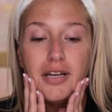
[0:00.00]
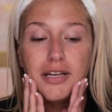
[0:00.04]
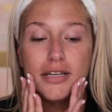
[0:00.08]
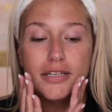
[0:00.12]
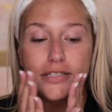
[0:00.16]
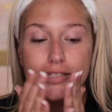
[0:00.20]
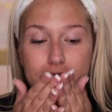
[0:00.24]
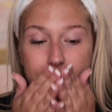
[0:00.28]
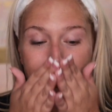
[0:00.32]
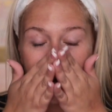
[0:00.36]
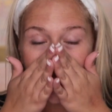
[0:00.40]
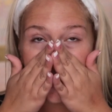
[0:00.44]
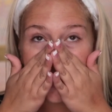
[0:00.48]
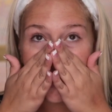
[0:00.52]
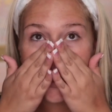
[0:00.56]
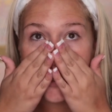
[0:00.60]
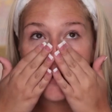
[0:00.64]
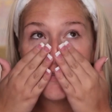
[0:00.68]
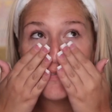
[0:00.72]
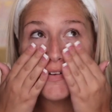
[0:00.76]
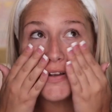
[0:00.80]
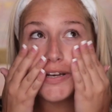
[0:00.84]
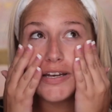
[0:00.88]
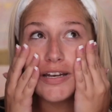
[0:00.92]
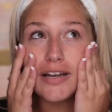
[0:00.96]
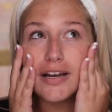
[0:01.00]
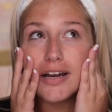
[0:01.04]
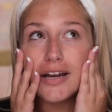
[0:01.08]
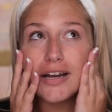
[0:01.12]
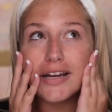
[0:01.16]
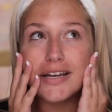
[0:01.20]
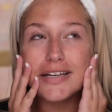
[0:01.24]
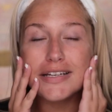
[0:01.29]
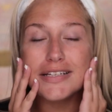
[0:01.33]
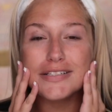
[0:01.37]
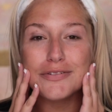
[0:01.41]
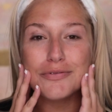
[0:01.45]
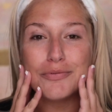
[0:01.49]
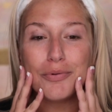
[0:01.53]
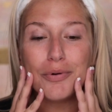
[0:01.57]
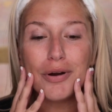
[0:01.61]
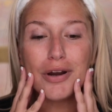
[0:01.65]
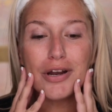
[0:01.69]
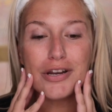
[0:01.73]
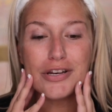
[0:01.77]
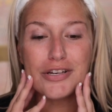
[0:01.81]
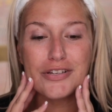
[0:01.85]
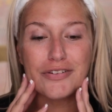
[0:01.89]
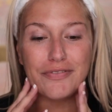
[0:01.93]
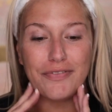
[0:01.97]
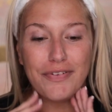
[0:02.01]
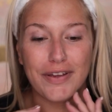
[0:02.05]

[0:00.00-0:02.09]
so now I have a nice washed